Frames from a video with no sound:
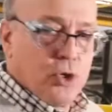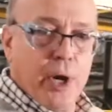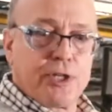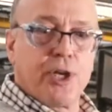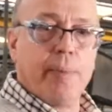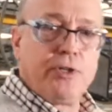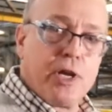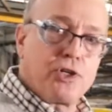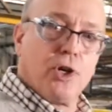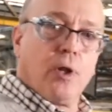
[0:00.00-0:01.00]
doing some
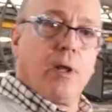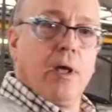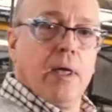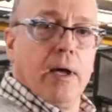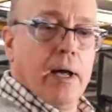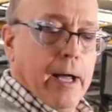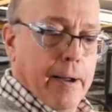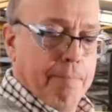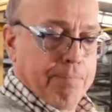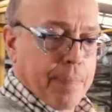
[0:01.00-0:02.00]
additional
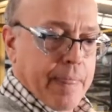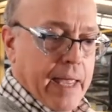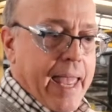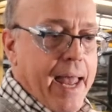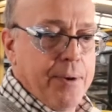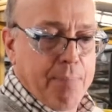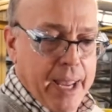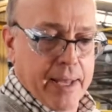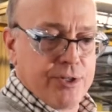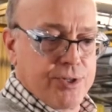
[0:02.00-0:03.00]
um, end
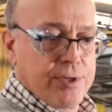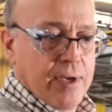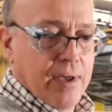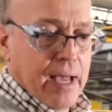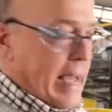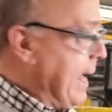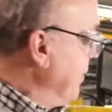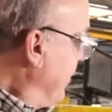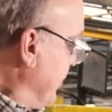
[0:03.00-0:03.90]
bends on